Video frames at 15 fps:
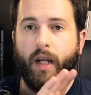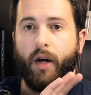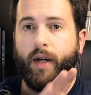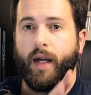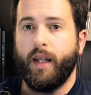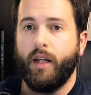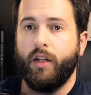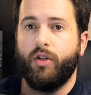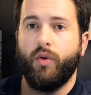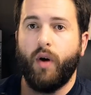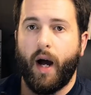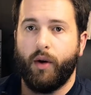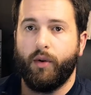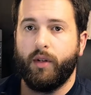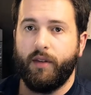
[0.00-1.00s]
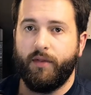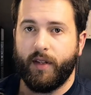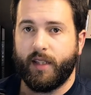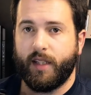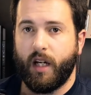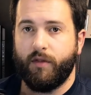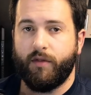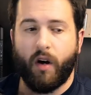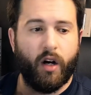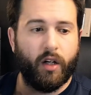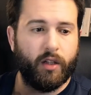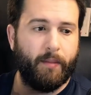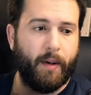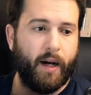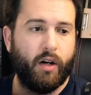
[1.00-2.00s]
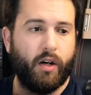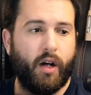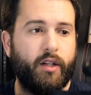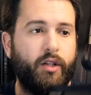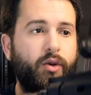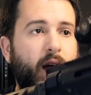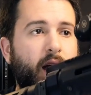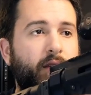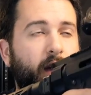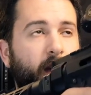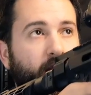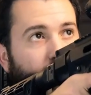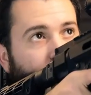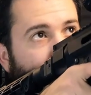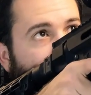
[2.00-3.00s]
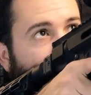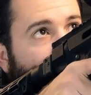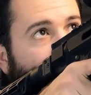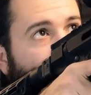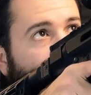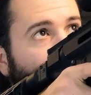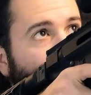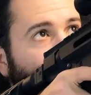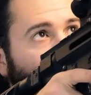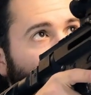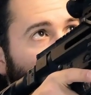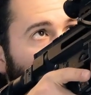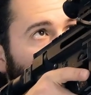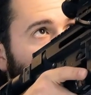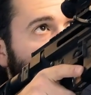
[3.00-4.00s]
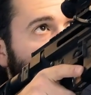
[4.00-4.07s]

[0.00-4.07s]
Now getting into eye relief itself on the Paragon, you have a very, very